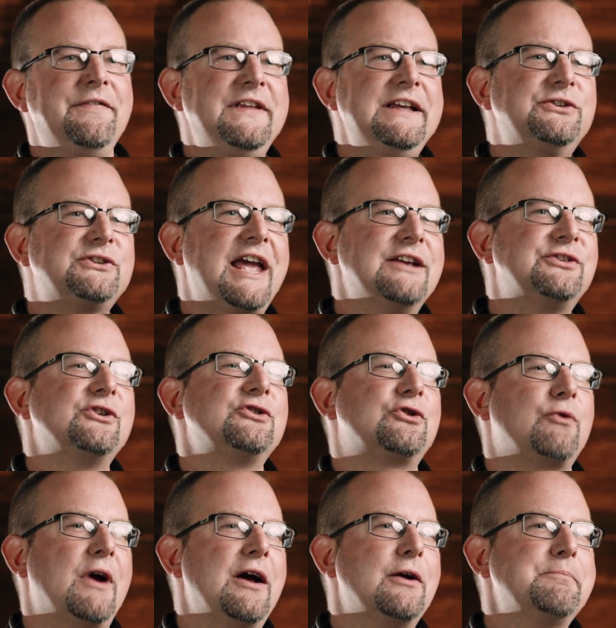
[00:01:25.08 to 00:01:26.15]
In these
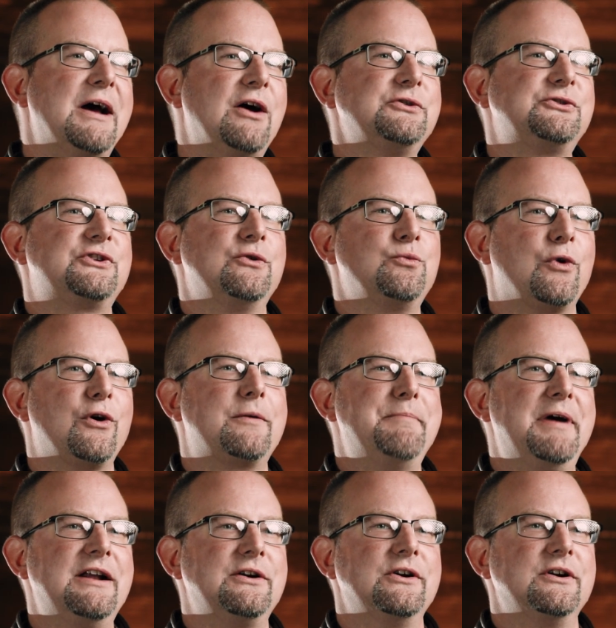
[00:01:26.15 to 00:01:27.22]
cases, ground mounts can work
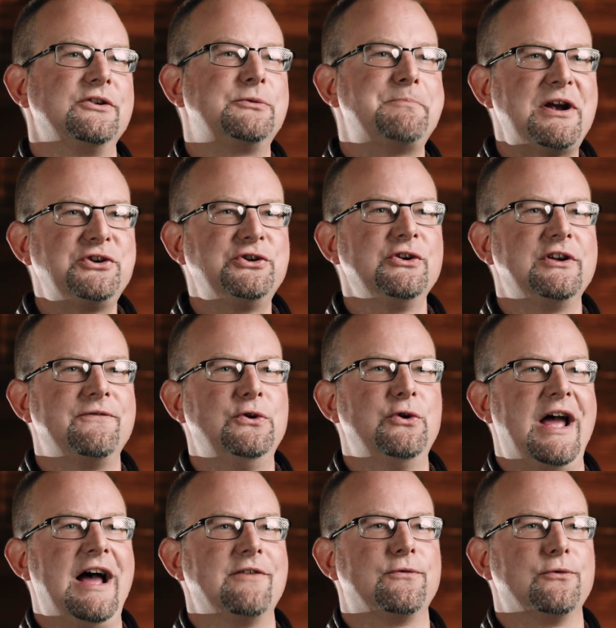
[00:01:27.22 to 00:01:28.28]
better, especially if
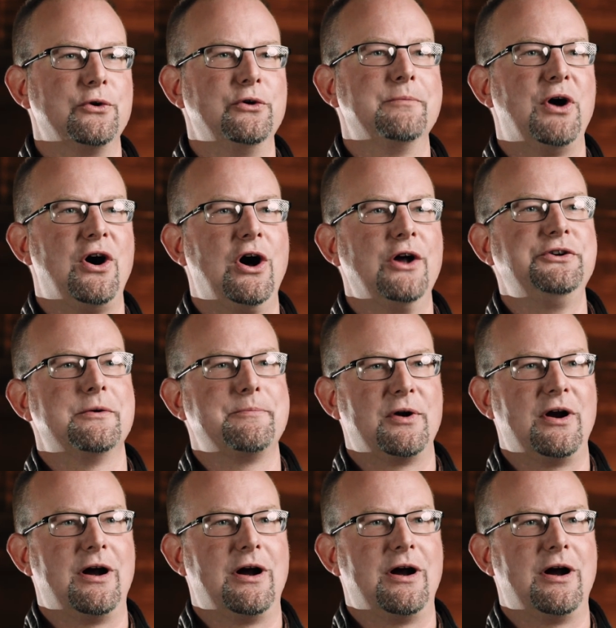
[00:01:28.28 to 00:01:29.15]
you have room on your